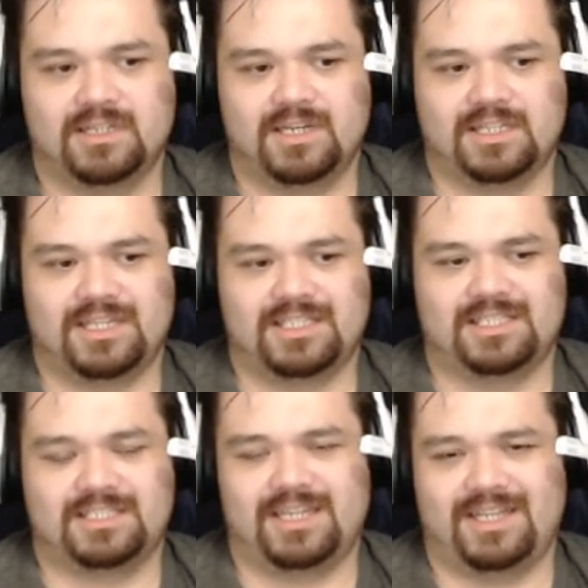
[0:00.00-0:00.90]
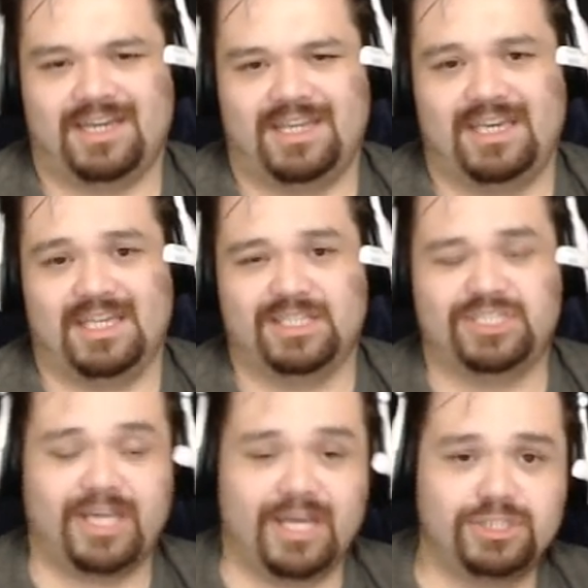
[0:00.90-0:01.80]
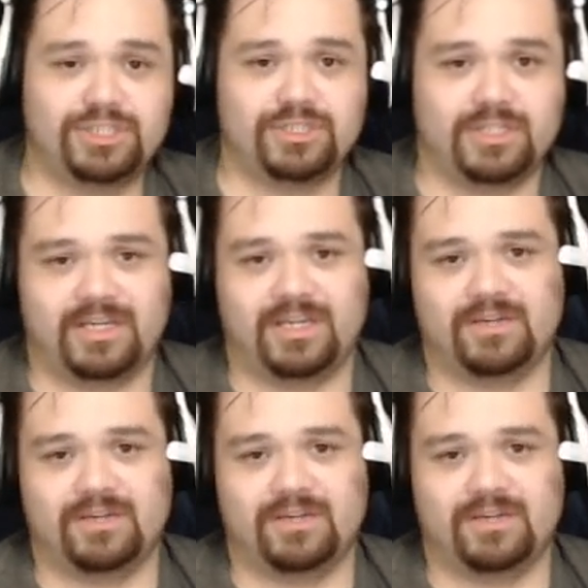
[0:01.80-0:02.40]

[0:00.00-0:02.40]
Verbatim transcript: it's not to say that he intentionally